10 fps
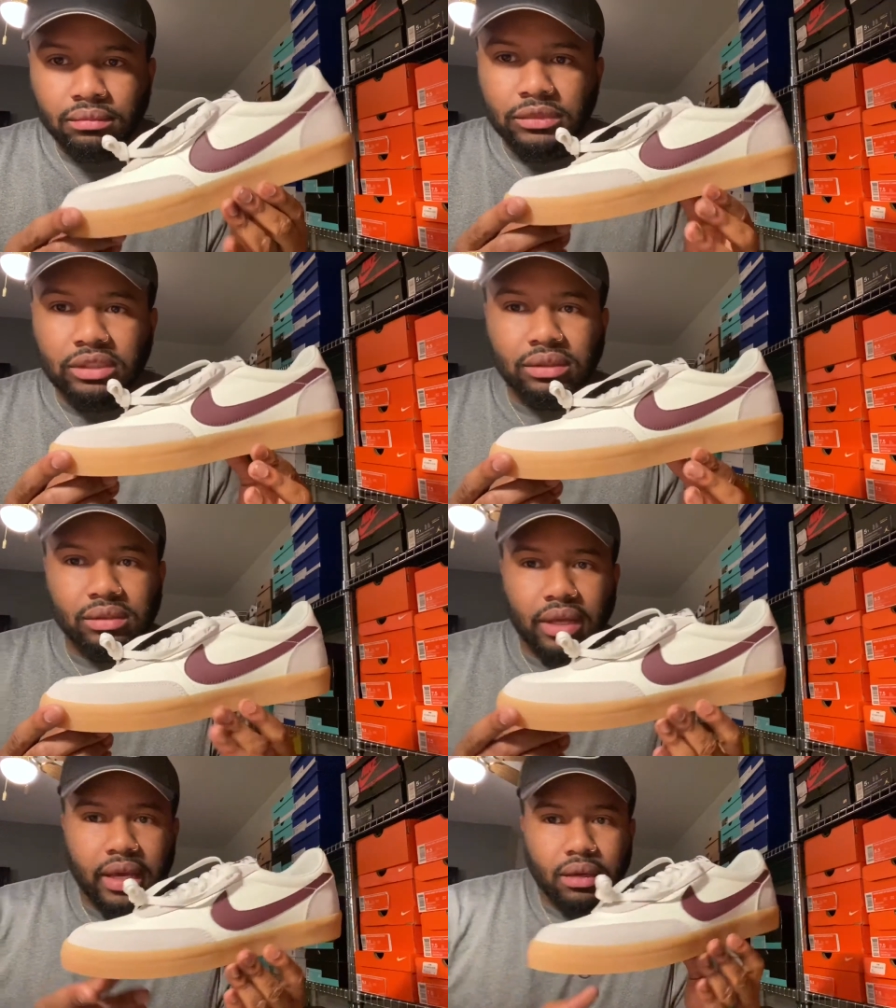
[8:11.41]
this is
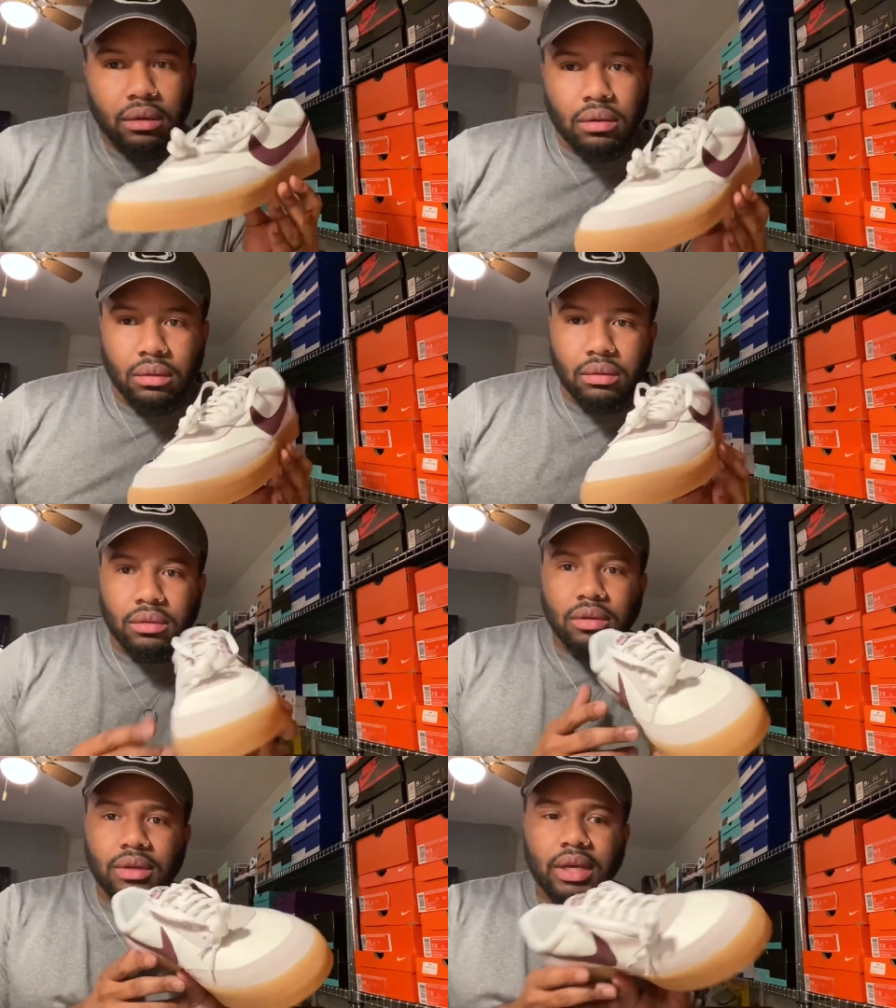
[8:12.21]
like, oh,
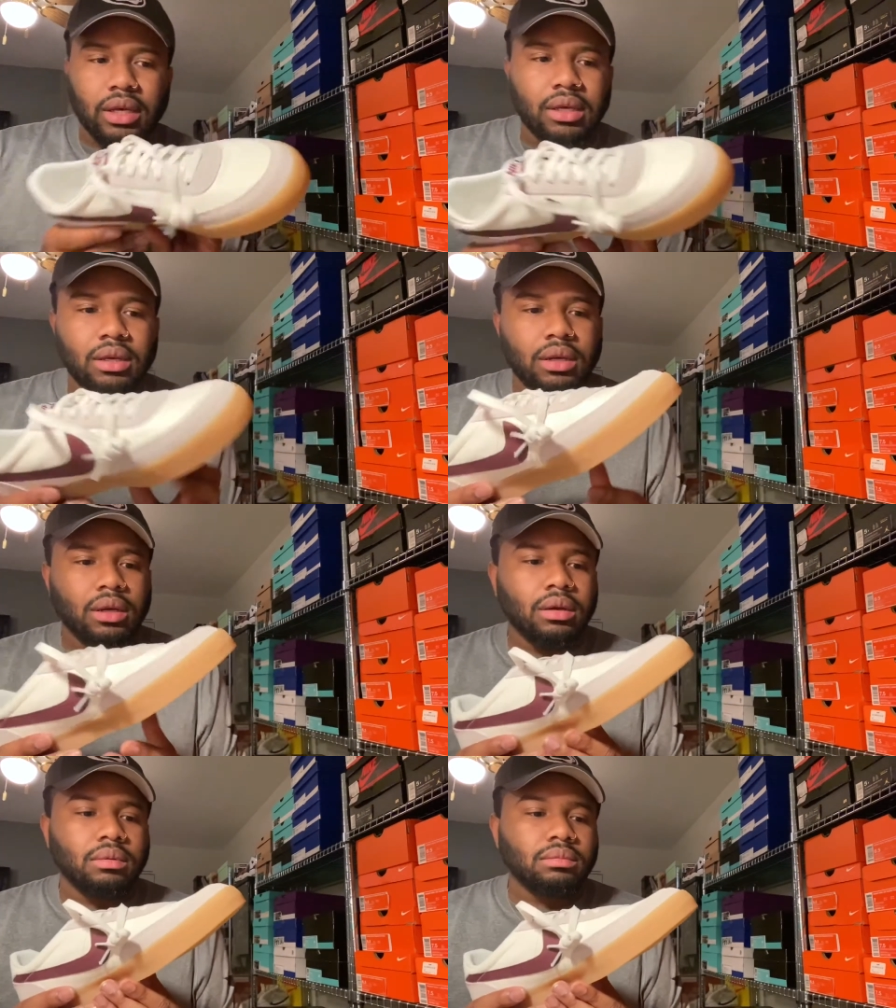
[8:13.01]
okay.
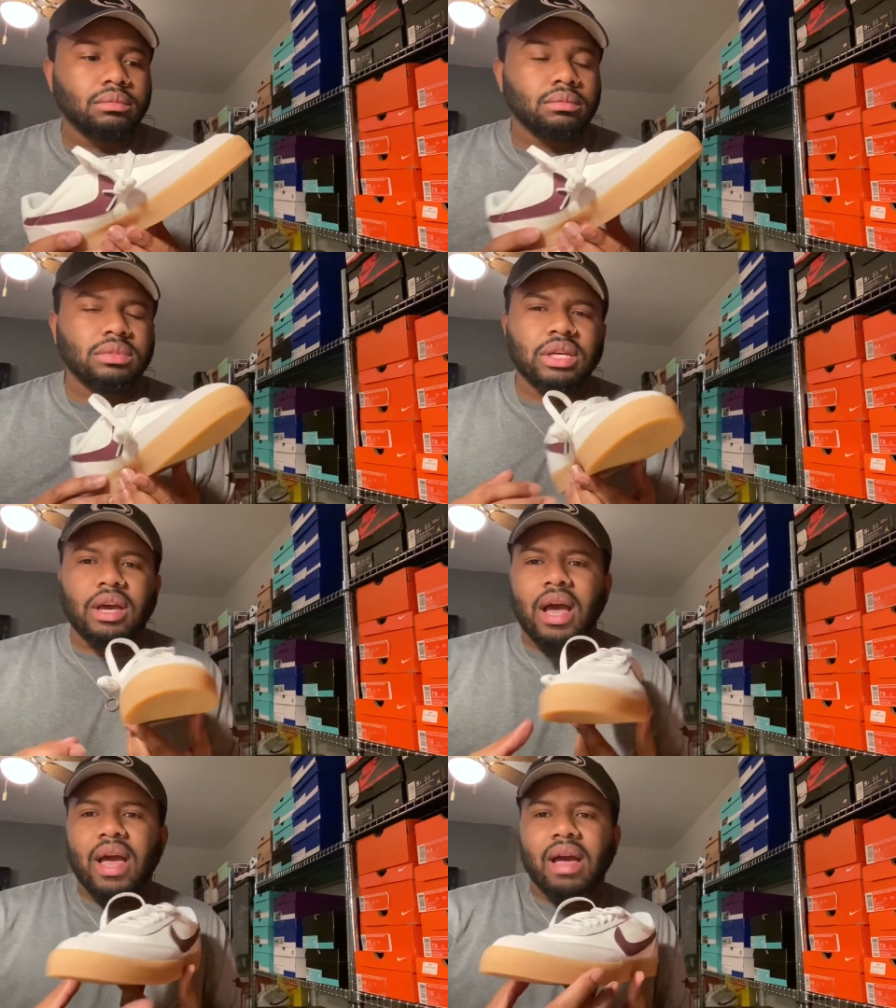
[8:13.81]
Um, yeah,
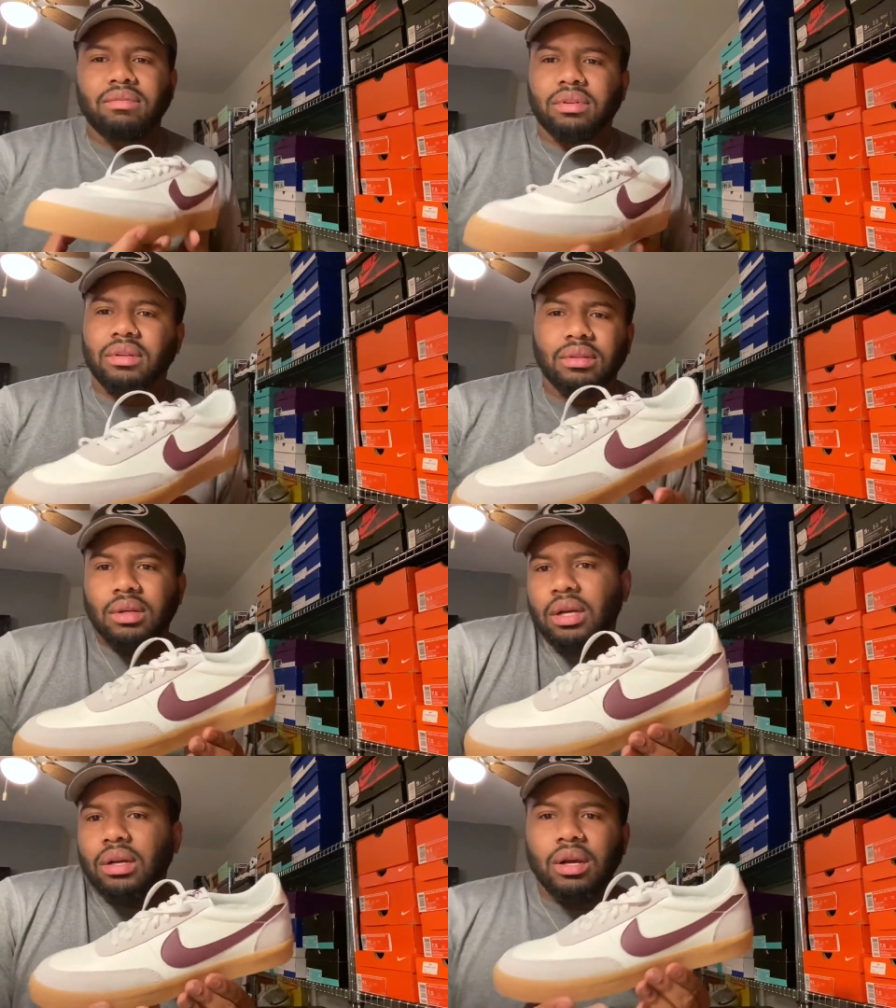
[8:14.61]
I have a,
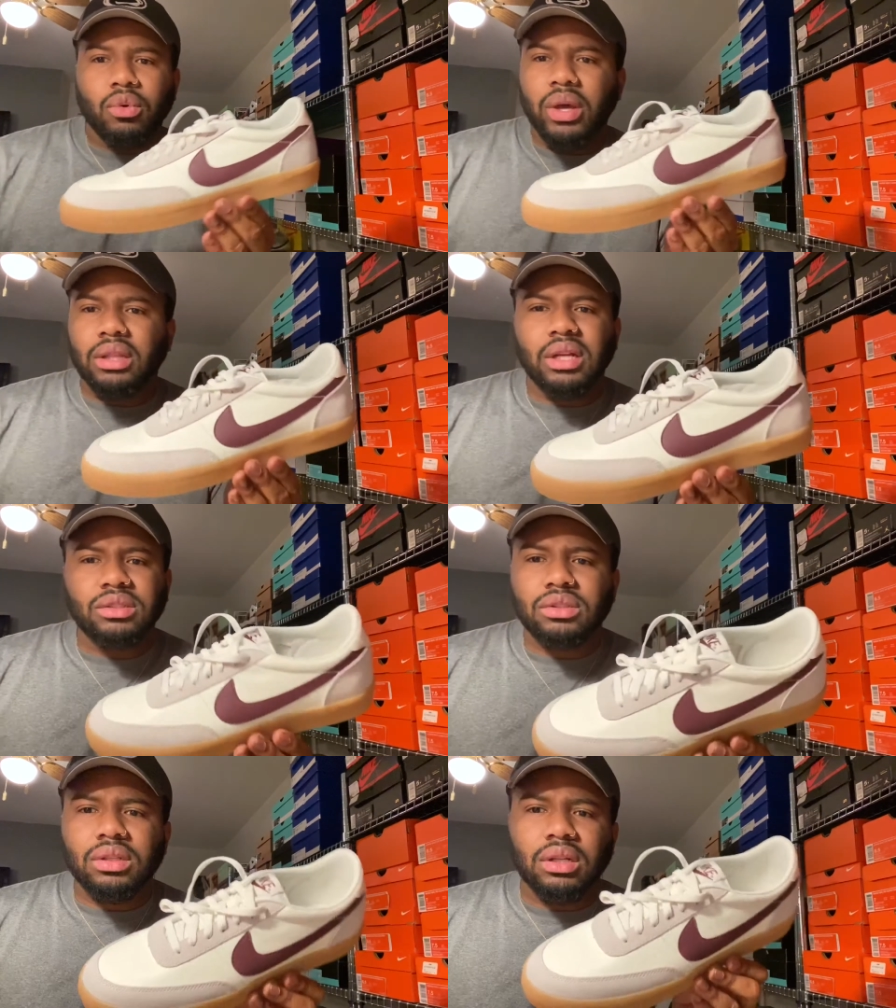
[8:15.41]
a, a quick
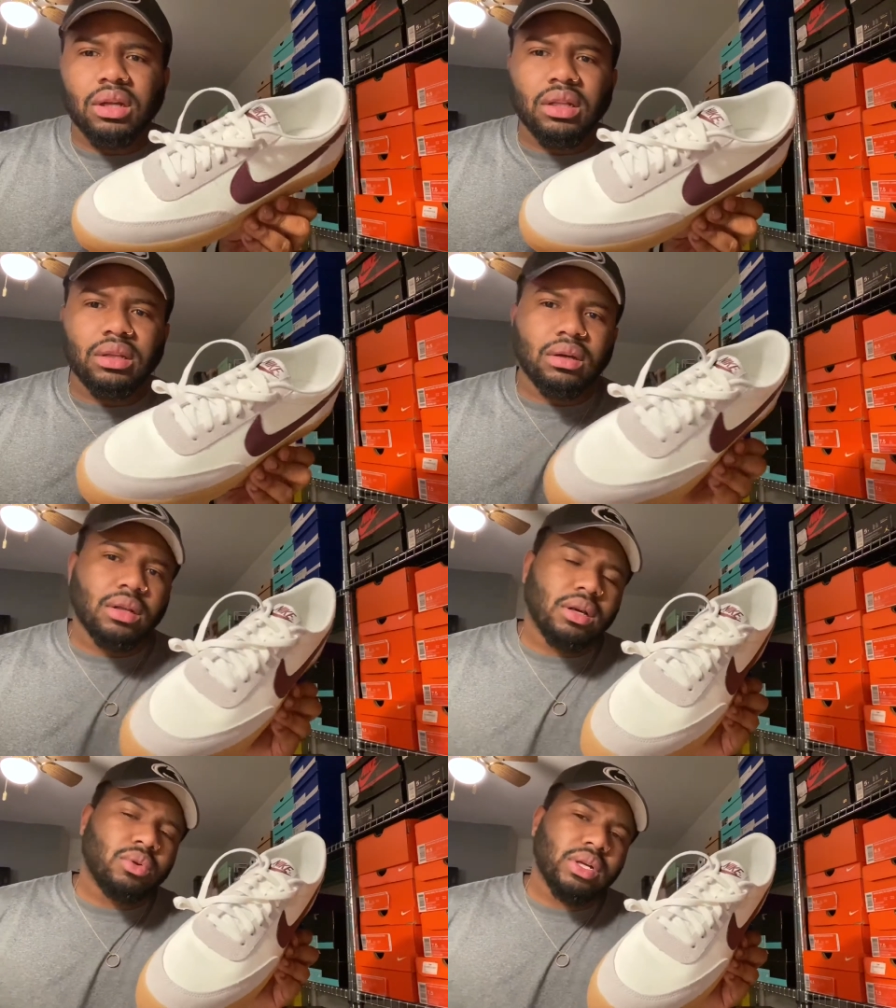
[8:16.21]
lunch, a, a,
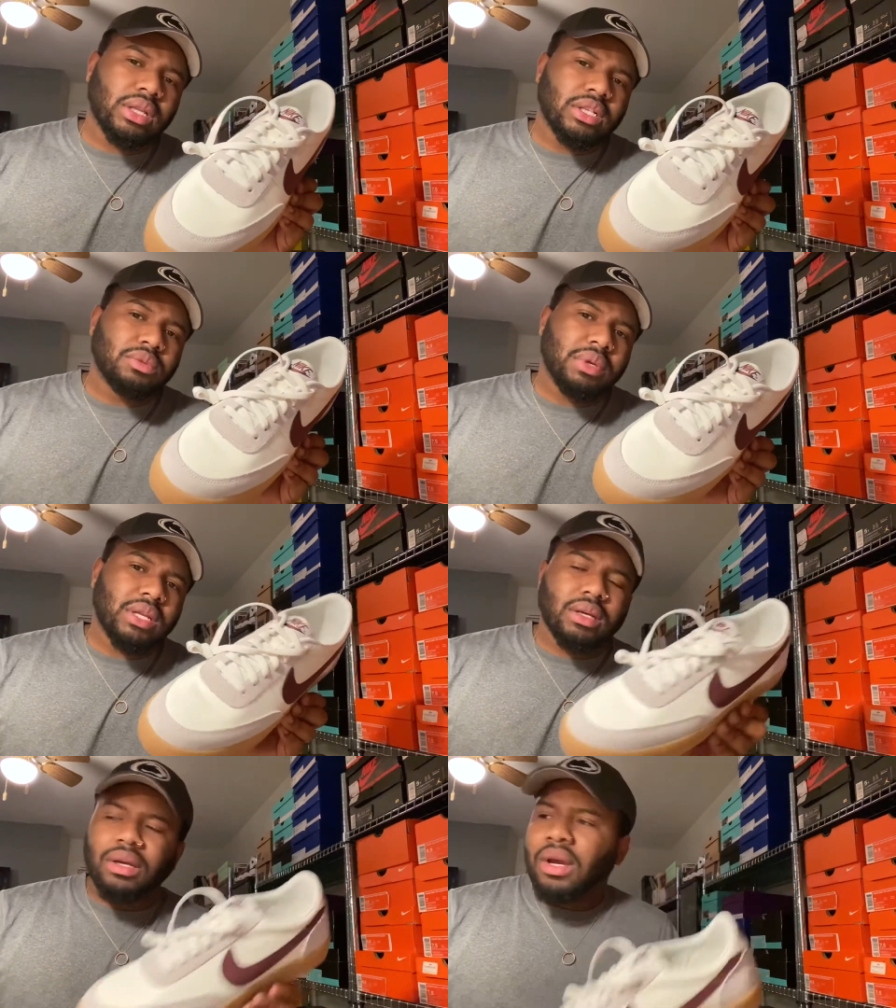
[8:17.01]
a, quick lunch
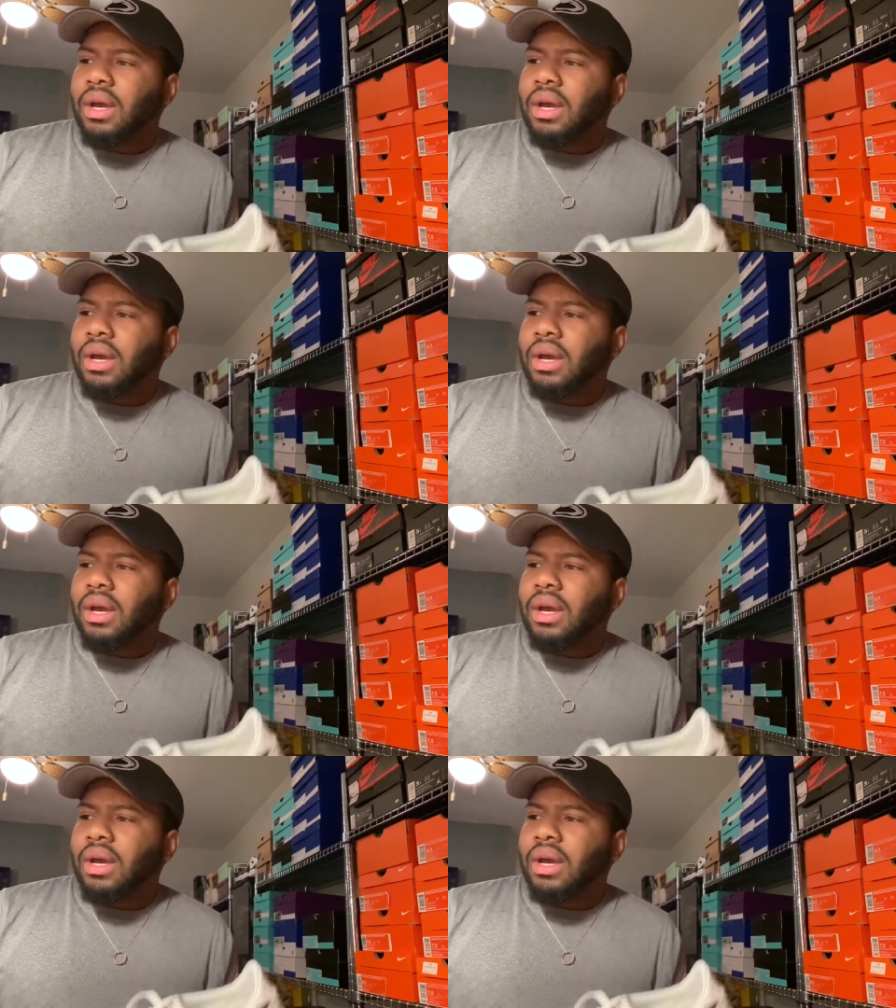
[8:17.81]
meeting.